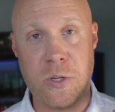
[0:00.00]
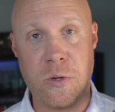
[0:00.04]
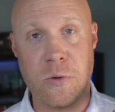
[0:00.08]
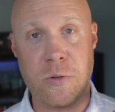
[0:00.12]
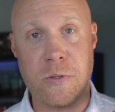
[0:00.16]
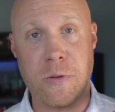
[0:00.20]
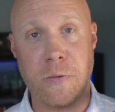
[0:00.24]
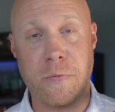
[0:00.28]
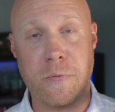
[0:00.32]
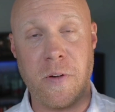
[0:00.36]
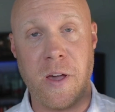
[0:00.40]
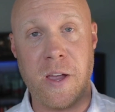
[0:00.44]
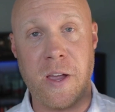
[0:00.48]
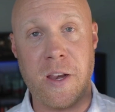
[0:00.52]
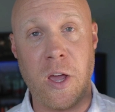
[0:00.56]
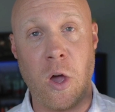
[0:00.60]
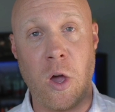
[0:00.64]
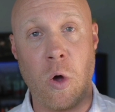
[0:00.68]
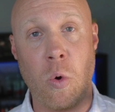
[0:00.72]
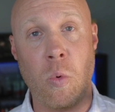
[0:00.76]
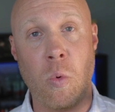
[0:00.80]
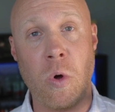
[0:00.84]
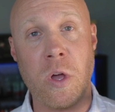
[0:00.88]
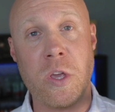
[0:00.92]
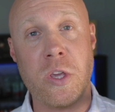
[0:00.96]
find
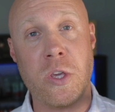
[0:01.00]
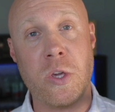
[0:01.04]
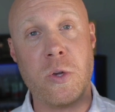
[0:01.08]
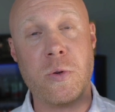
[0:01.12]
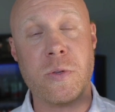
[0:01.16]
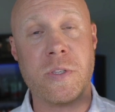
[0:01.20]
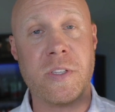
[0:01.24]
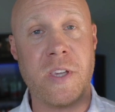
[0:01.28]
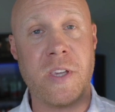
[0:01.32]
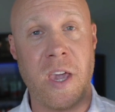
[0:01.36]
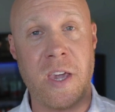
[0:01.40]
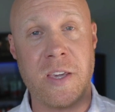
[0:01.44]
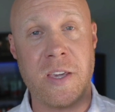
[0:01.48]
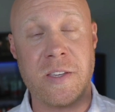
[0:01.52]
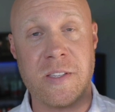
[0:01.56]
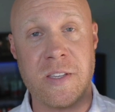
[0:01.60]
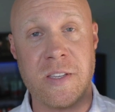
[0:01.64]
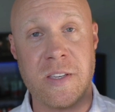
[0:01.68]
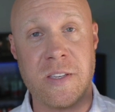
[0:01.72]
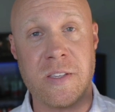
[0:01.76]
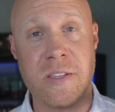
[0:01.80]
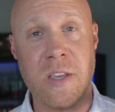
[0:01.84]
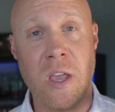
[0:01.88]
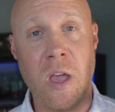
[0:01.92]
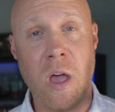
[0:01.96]
out what use
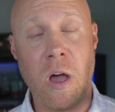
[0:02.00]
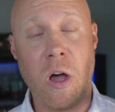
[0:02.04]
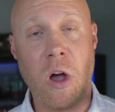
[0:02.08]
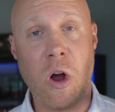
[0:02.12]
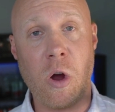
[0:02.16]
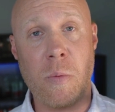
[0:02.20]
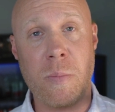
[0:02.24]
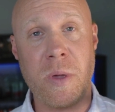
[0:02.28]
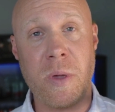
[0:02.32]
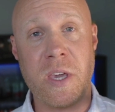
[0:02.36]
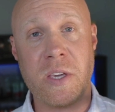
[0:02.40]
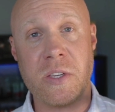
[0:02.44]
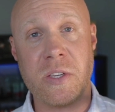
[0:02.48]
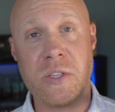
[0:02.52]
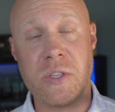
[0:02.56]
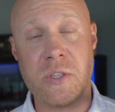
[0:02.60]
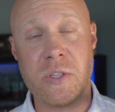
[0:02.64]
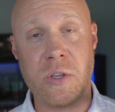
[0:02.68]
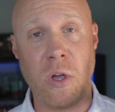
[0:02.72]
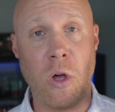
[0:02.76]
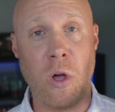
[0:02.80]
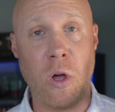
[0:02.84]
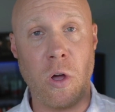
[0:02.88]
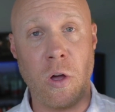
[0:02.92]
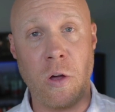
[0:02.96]
cases are being
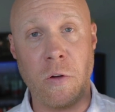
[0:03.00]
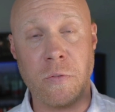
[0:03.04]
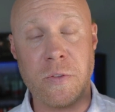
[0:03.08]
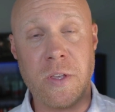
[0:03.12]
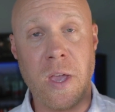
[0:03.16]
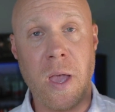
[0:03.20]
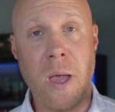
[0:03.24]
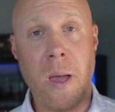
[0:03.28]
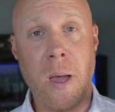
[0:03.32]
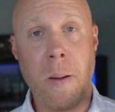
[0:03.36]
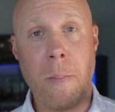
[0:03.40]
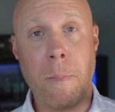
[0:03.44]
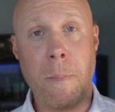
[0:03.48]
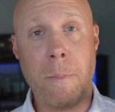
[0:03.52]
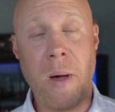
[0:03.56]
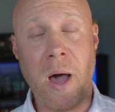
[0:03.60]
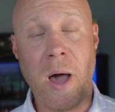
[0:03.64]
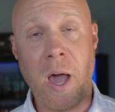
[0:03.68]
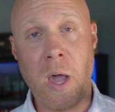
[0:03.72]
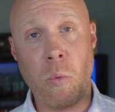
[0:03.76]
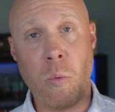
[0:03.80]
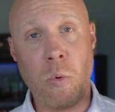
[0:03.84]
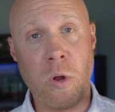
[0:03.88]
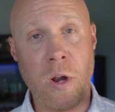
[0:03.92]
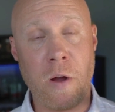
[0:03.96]
solved
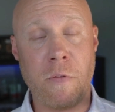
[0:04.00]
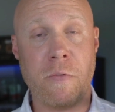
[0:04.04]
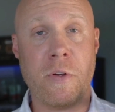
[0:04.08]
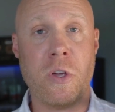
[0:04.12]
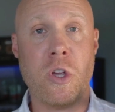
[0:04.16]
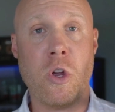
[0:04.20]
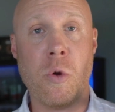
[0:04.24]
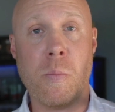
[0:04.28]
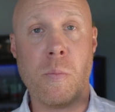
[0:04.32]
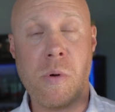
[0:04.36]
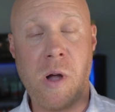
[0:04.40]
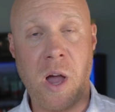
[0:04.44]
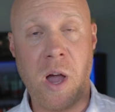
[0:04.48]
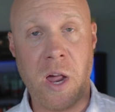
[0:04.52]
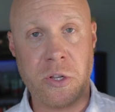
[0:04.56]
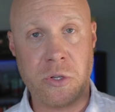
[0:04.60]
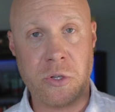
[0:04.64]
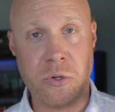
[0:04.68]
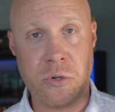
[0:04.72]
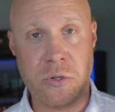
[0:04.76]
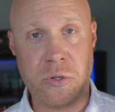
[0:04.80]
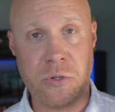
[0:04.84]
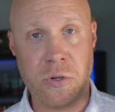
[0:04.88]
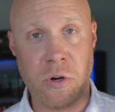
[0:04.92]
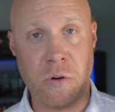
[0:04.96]
by whatever your product
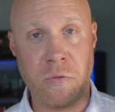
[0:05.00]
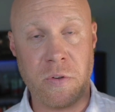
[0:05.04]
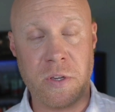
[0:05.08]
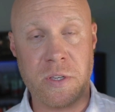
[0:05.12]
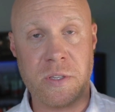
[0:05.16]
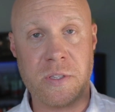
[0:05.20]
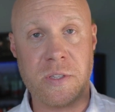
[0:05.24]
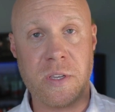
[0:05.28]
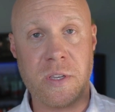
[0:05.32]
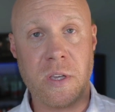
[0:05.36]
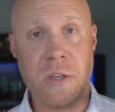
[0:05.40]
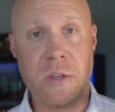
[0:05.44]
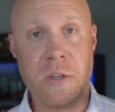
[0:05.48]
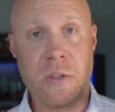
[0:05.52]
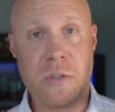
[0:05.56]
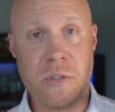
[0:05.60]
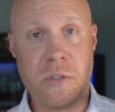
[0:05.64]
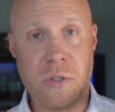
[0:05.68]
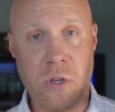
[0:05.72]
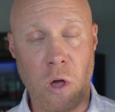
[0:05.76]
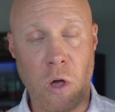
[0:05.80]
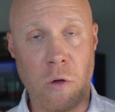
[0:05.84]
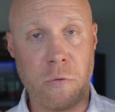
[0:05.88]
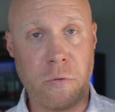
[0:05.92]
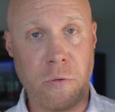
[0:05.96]
or service
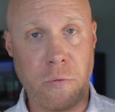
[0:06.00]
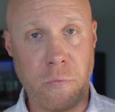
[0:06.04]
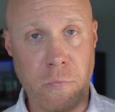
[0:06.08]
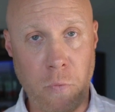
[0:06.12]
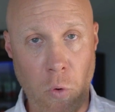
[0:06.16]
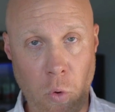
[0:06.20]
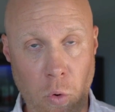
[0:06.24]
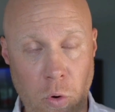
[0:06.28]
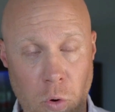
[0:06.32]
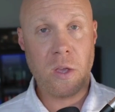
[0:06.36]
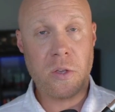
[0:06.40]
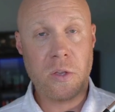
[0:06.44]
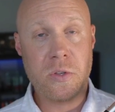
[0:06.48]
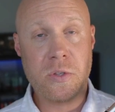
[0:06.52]
solves for.